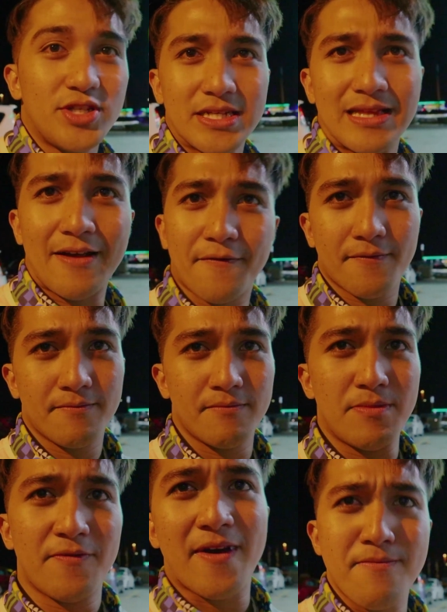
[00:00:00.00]
We just left,
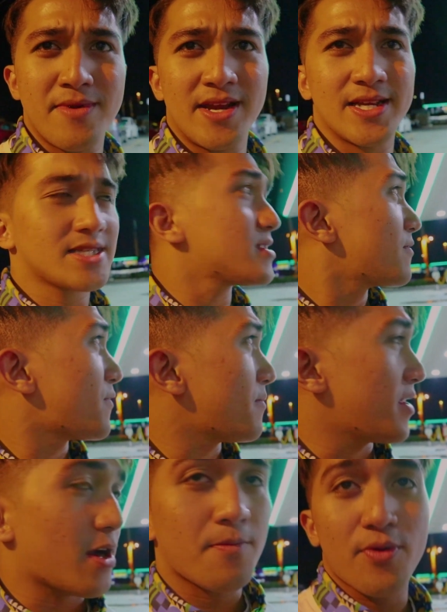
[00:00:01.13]
maybe five minutes from
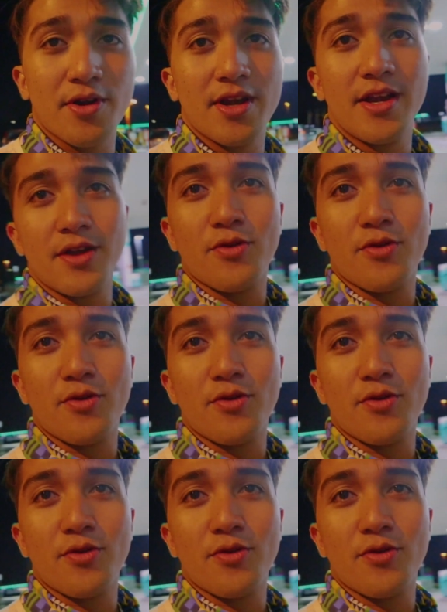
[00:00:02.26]
the airport, and